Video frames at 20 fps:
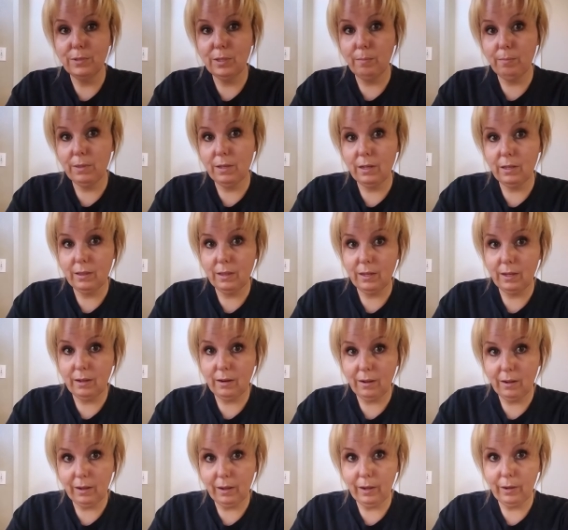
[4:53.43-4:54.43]
something
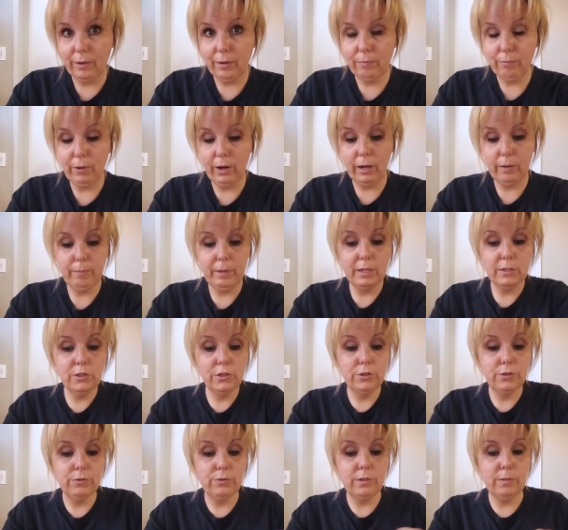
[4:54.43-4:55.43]
that I recommend
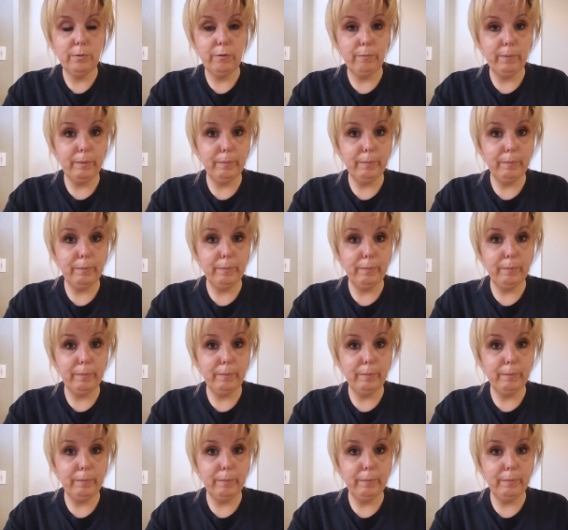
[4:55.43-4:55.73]
to some of